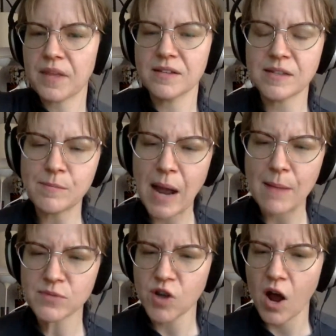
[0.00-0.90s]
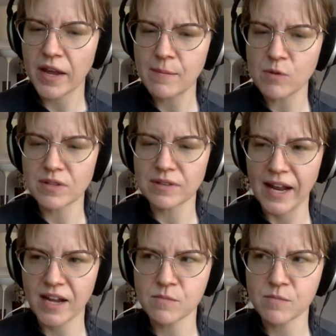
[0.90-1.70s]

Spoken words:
sometimes they're talking about the length,